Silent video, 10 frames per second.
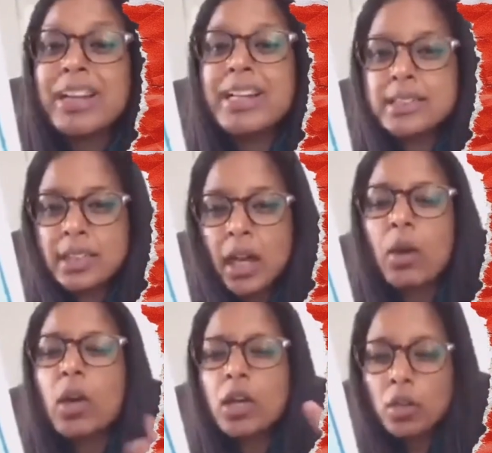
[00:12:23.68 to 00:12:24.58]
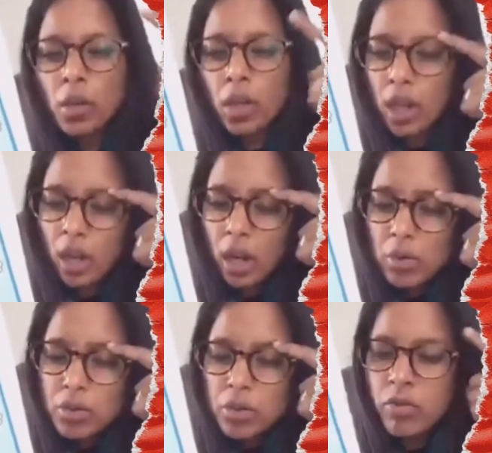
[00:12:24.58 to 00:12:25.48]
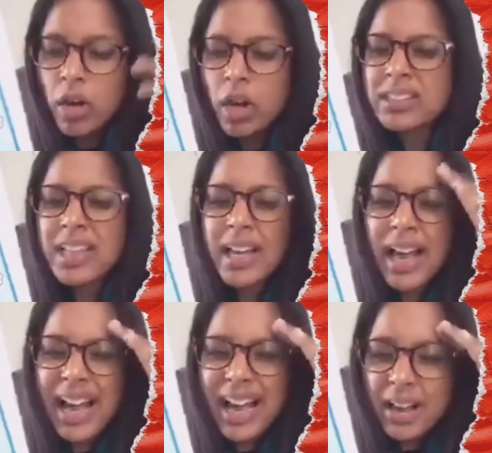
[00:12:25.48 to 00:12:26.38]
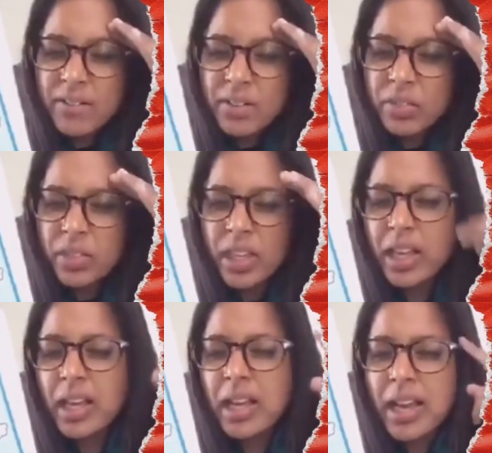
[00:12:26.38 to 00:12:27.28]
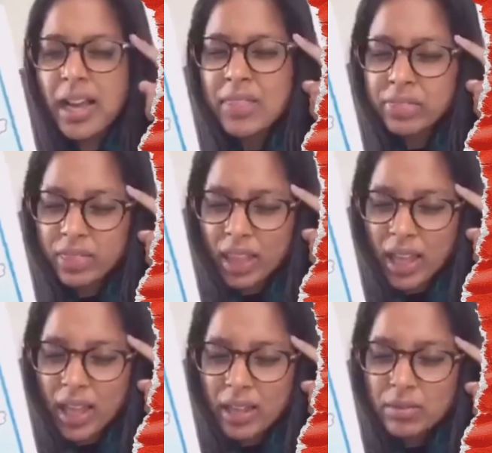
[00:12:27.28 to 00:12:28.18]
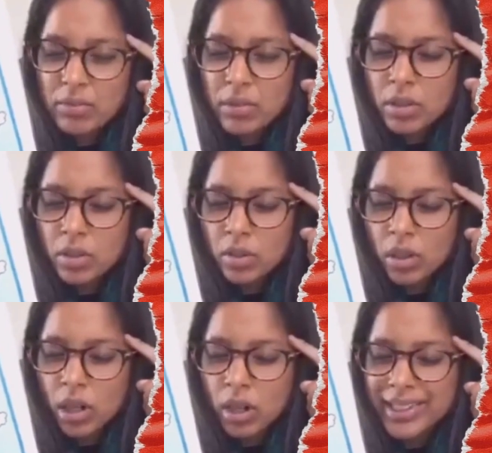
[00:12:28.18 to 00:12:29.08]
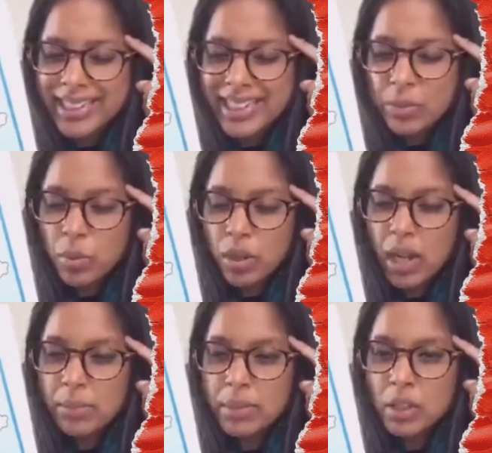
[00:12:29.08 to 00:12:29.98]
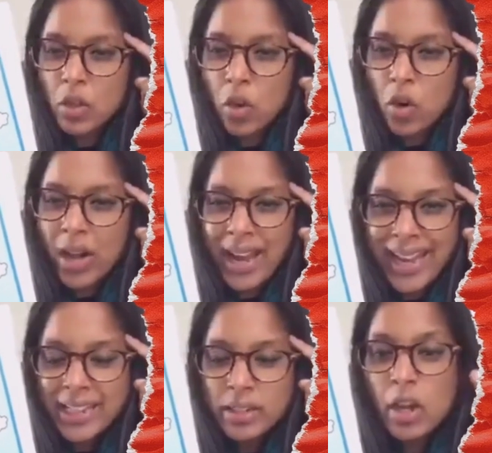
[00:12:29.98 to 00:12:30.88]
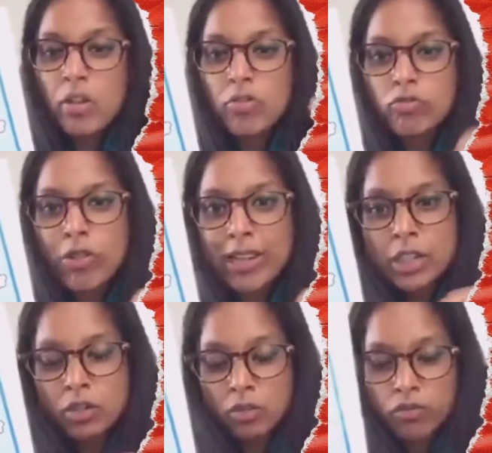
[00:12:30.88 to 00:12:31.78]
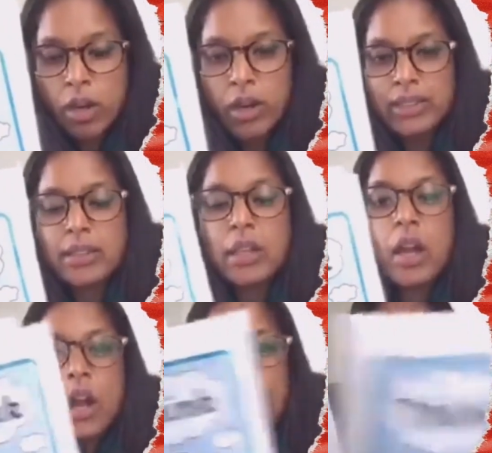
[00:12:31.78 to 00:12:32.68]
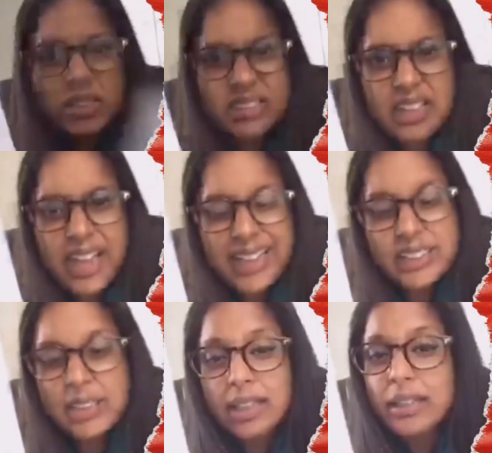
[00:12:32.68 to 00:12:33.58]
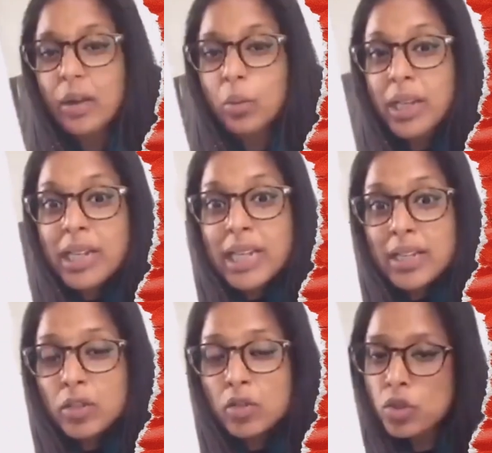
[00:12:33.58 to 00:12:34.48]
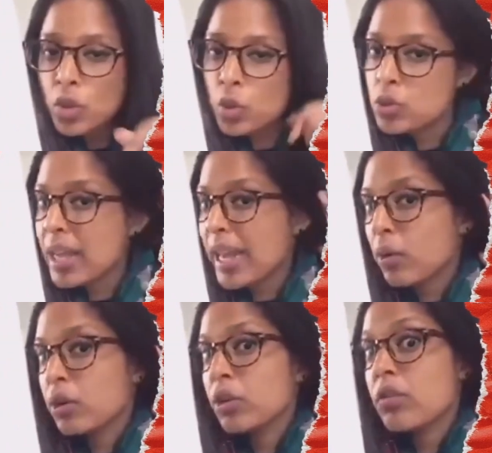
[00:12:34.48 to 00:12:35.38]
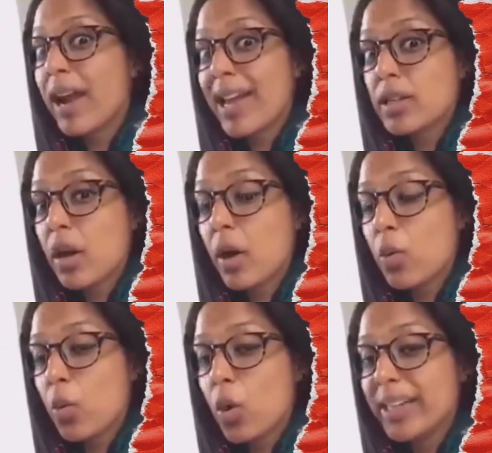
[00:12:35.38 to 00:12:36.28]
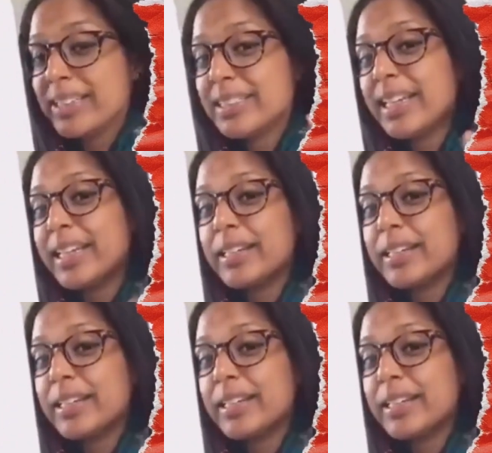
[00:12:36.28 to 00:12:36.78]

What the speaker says: So you can close your eyes, have a think, and then your idea will come in your head ready to write. What's the next thing that we need to do? Tell your adult. What is it?